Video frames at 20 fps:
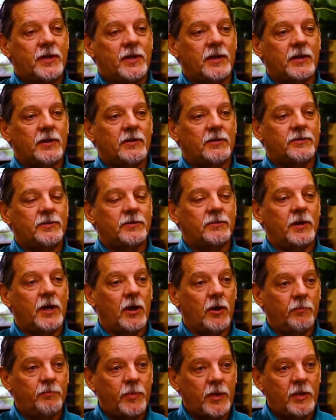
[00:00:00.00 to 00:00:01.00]
to
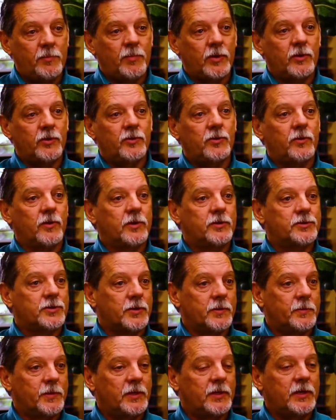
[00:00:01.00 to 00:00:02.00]
help people who are
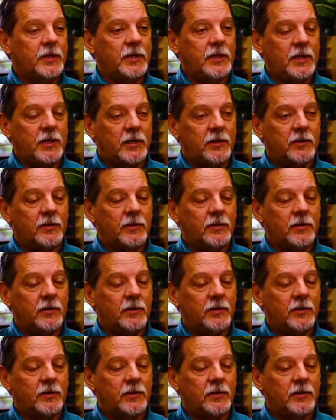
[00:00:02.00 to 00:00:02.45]
terminally